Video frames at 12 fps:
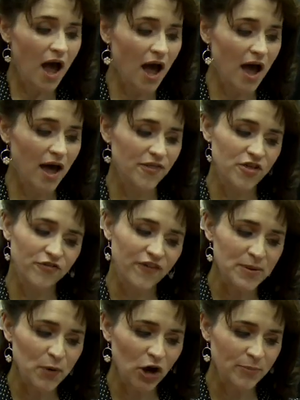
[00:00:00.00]
Uh, the
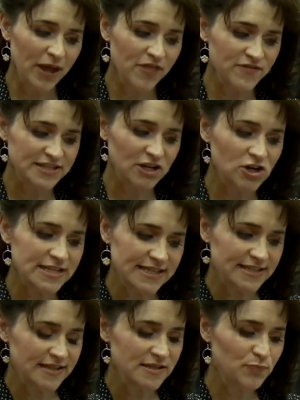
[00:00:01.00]
fun part about the Vizier is
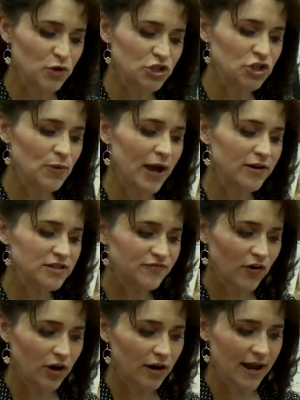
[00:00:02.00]
it doesn't push you out as
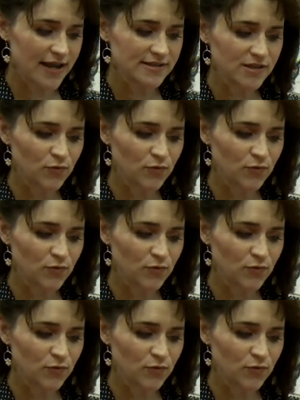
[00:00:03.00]
far as